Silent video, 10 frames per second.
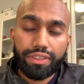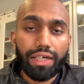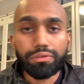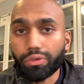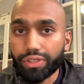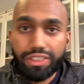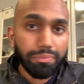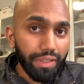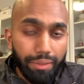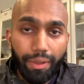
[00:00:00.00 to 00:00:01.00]
I've already
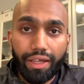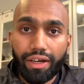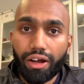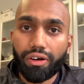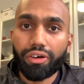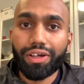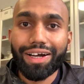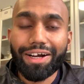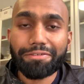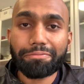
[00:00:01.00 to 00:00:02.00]
spent about an hour and a
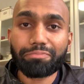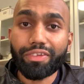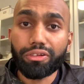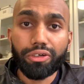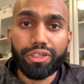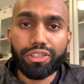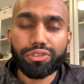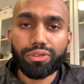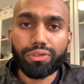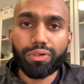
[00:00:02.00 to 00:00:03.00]
half learning, so